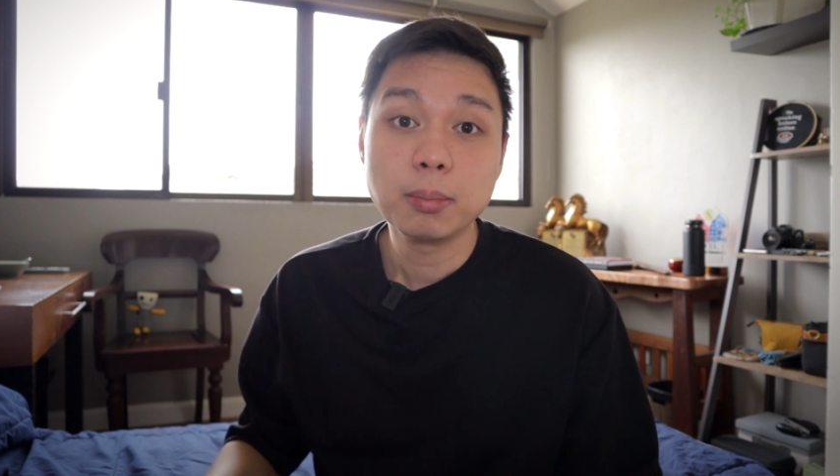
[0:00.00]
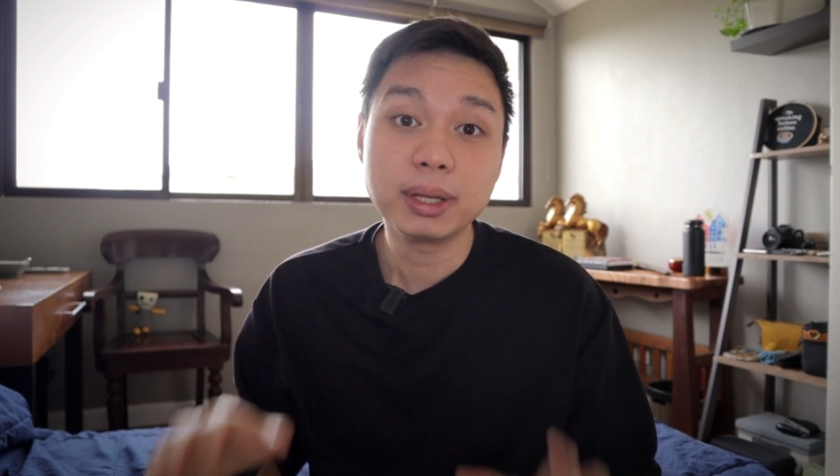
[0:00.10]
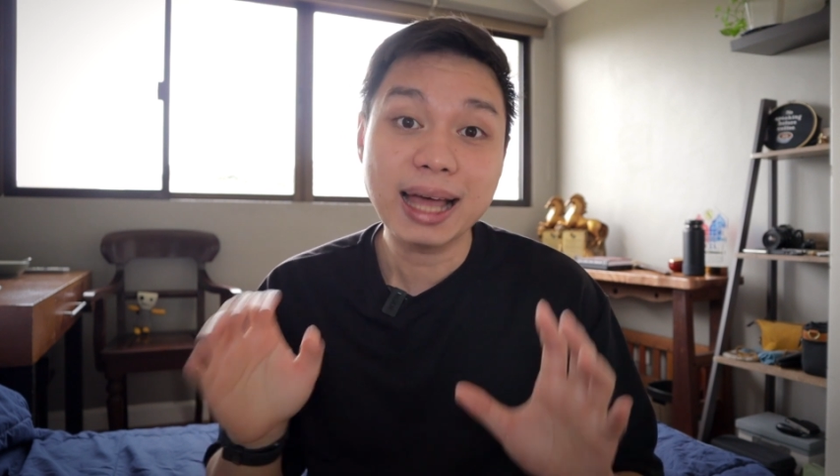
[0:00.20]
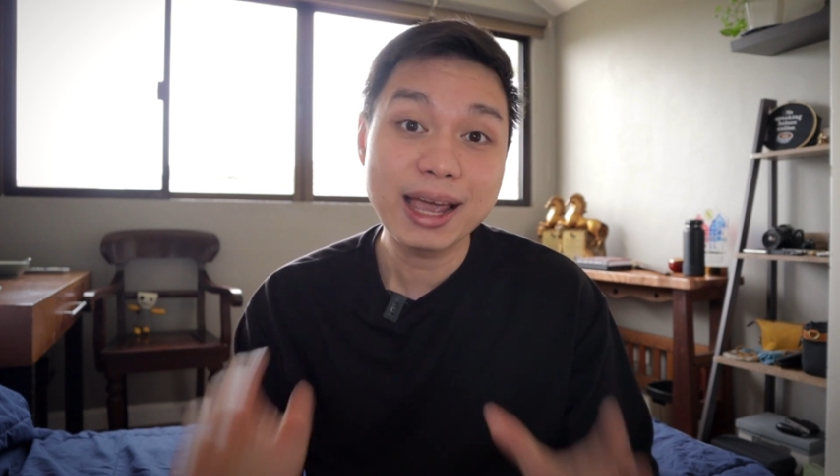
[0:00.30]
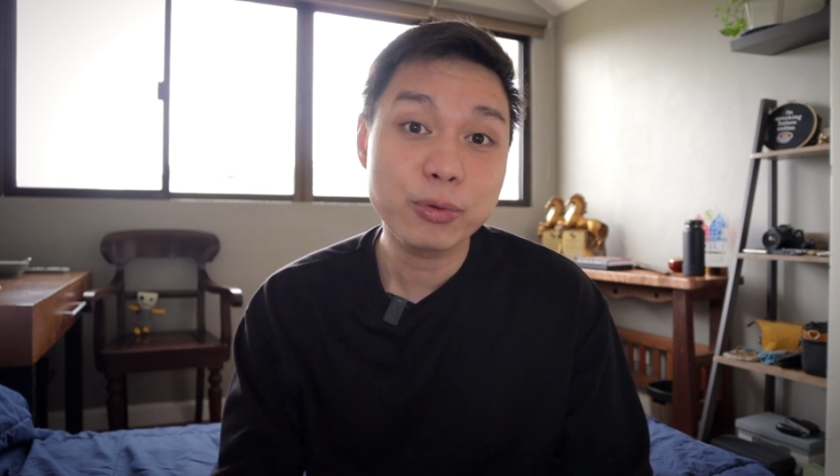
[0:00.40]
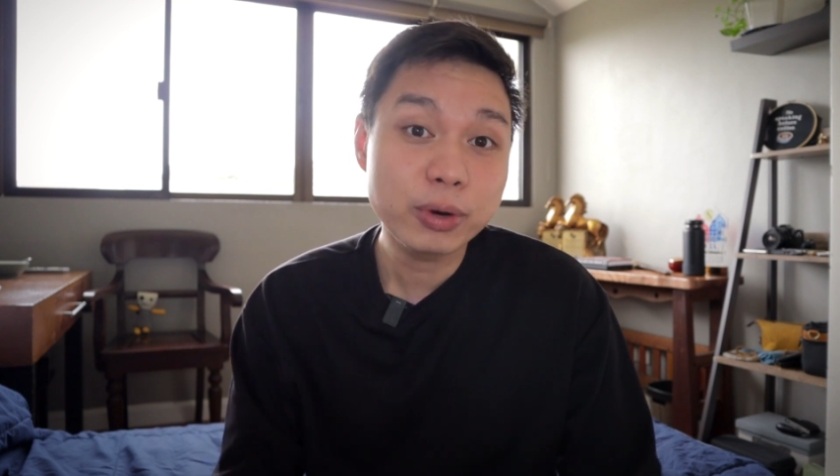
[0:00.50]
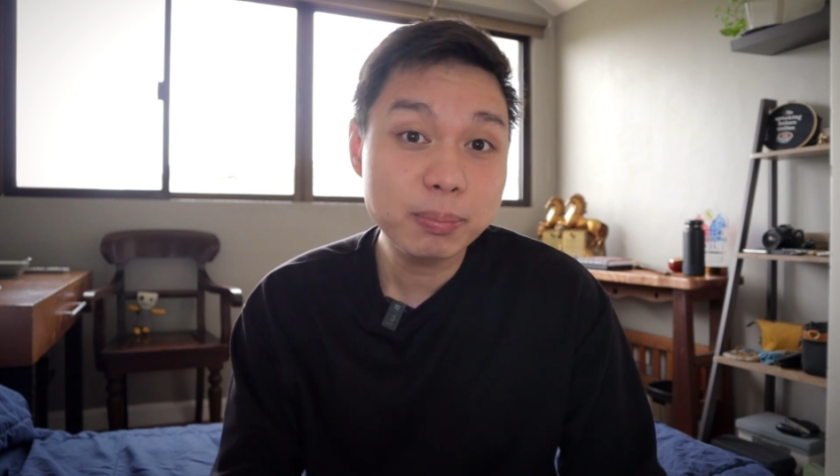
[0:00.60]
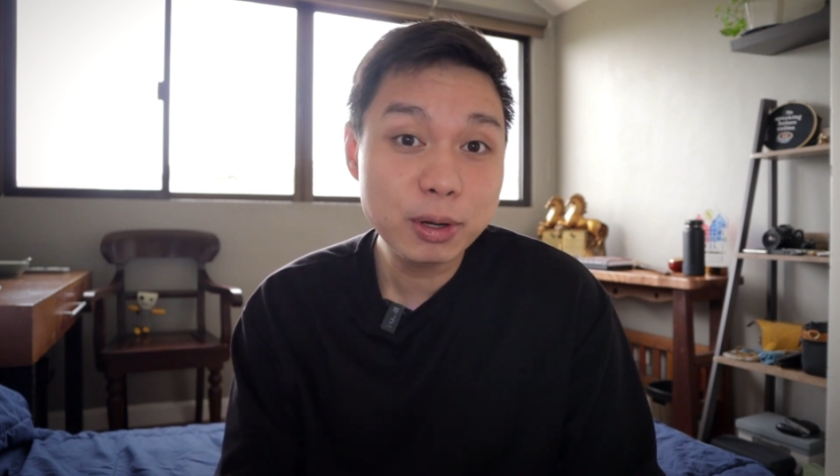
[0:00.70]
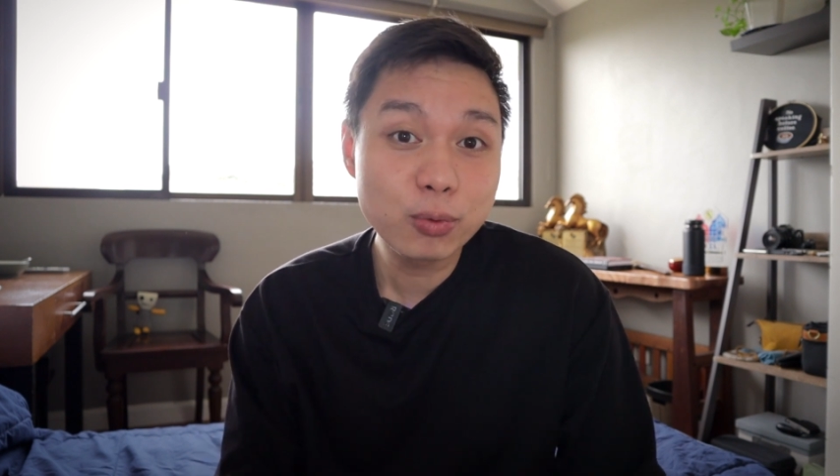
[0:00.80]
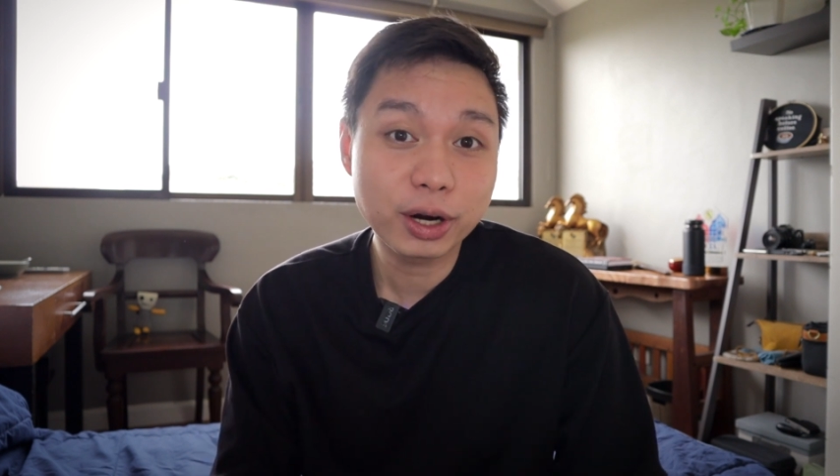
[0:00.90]
But I will
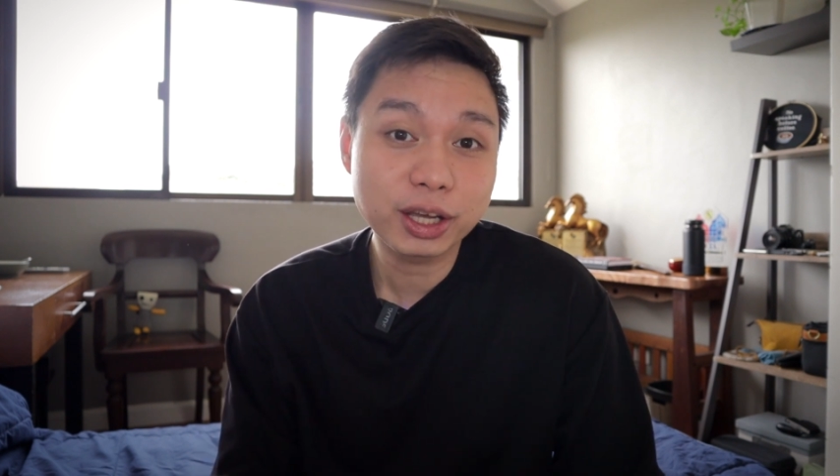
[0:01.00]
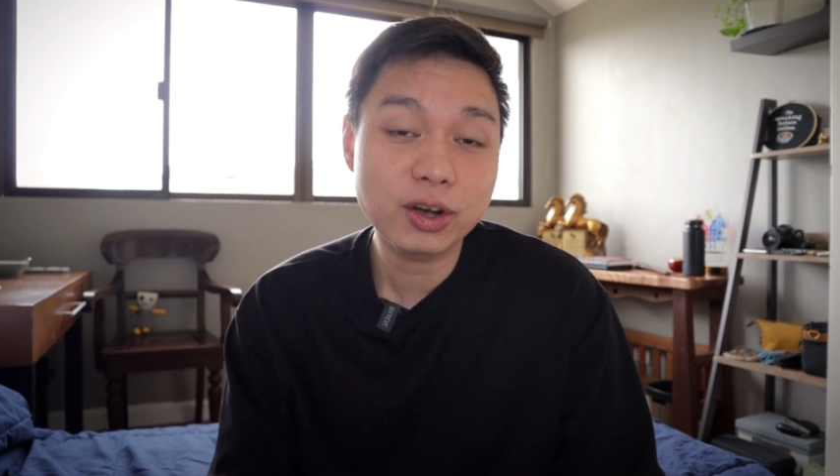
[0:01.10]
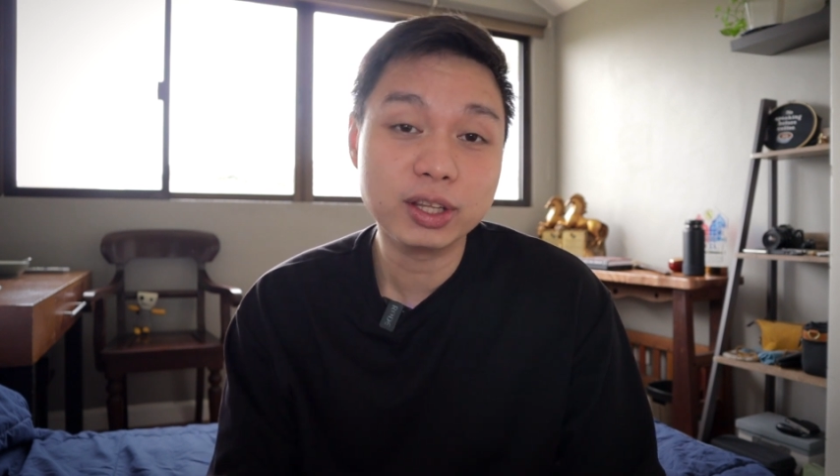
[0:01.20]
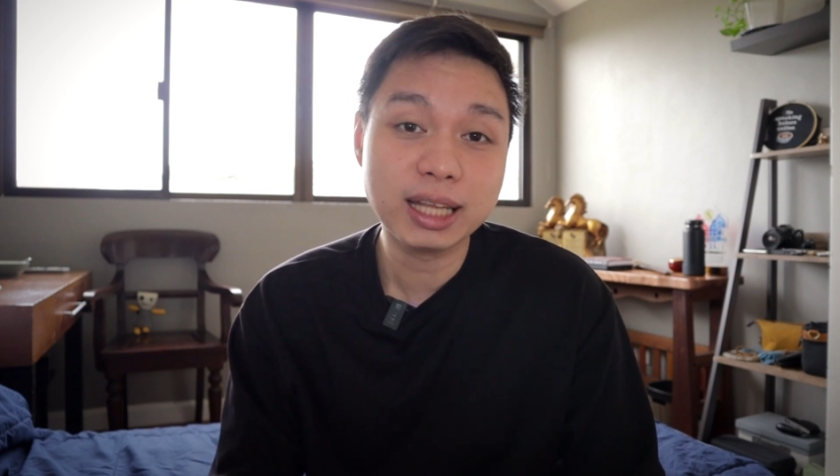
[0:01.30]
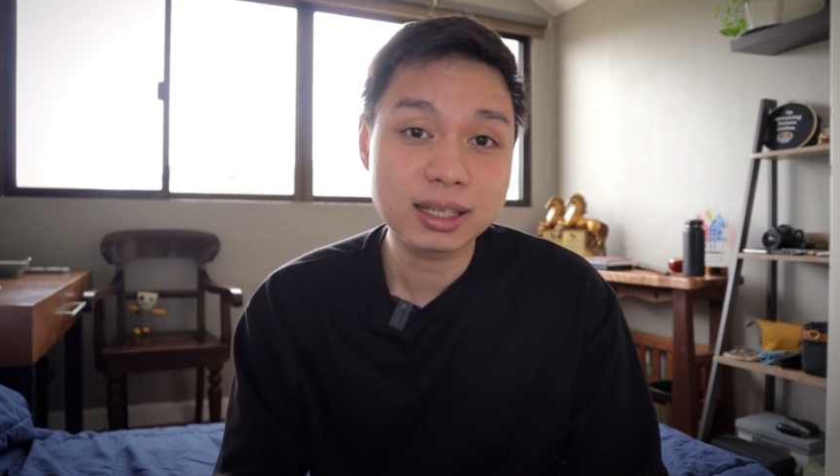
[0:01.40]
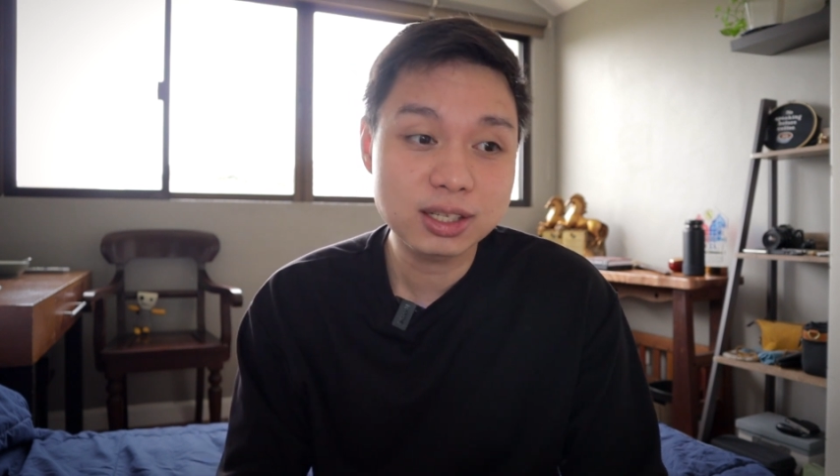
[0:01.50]
be working on that